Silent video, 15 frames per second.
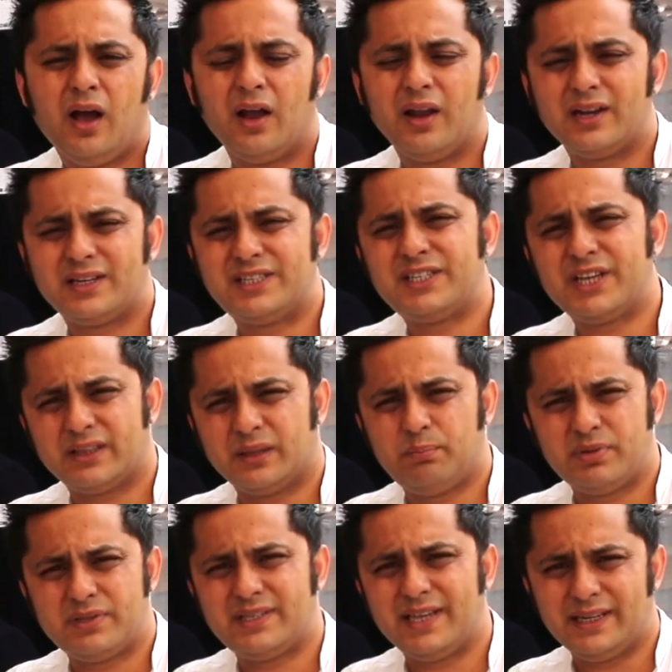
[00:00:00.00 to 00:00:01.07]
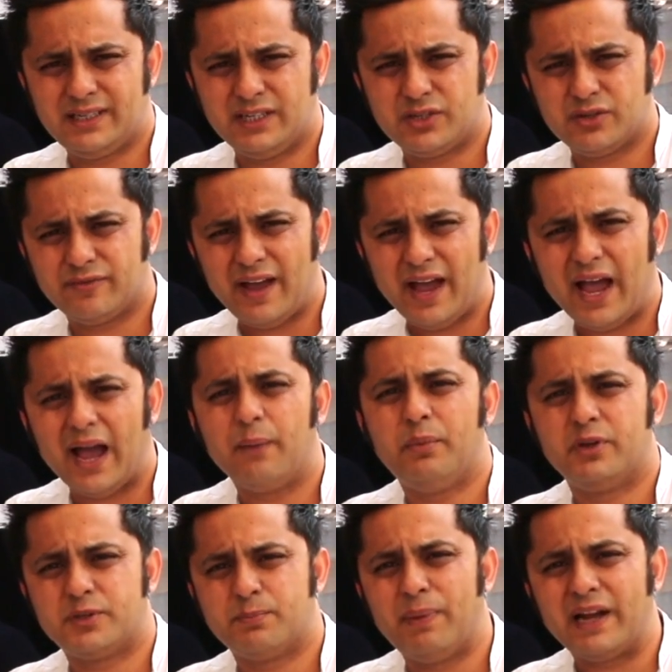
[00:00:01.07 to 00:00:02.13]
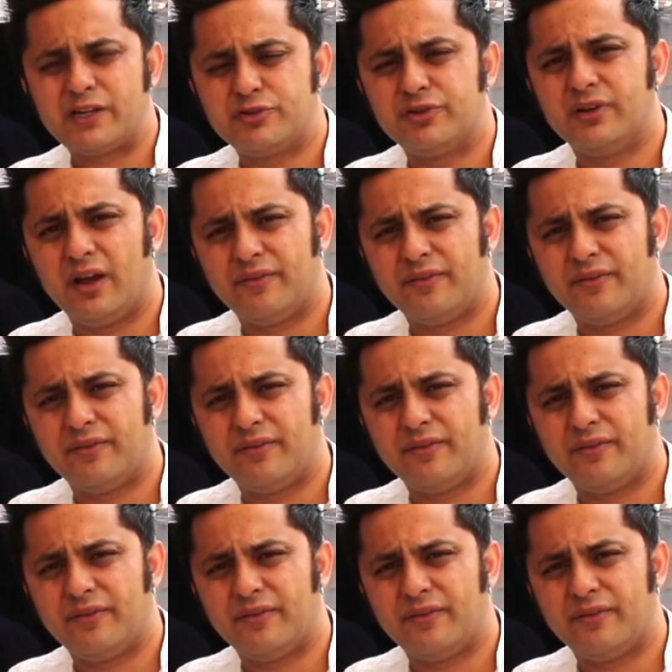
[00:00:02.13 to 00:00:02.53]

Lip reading: I like to check the percentage of how much battery